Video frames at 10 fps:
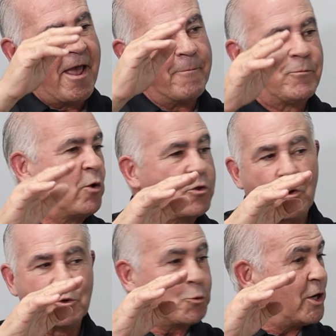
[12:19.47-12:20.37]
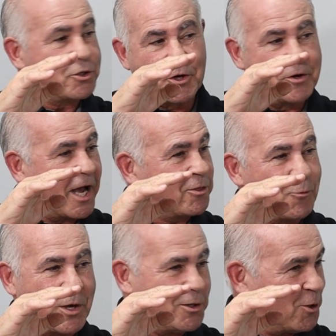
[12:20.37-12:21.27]
And both of those ways are not
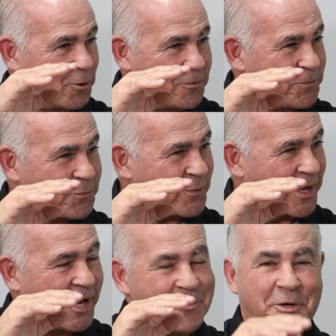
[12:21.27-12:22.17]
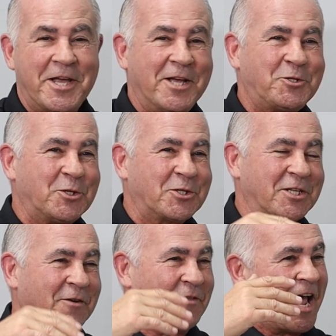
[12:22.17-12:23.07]
the way to do it, okay? You can't
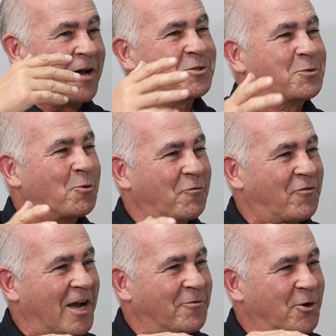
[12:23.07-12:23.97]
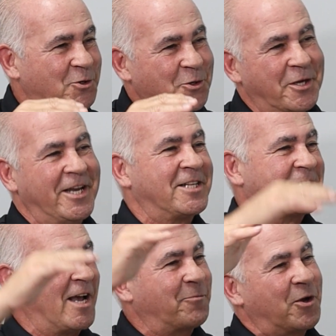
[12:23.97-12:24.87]
just, if the house is worth $500, you can't
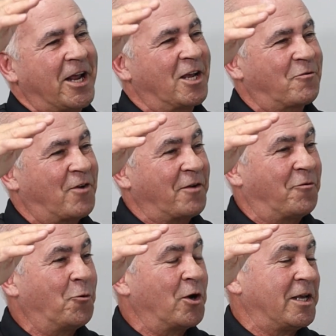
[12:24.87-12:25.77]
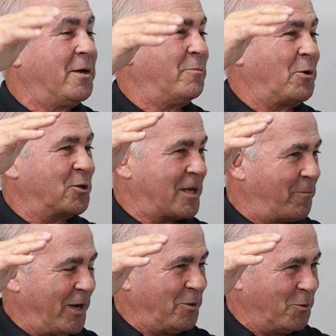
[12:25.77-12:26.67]
say I'm going to ask $540 because I
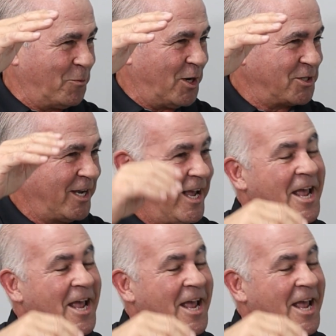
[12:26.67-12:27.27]
paid too much.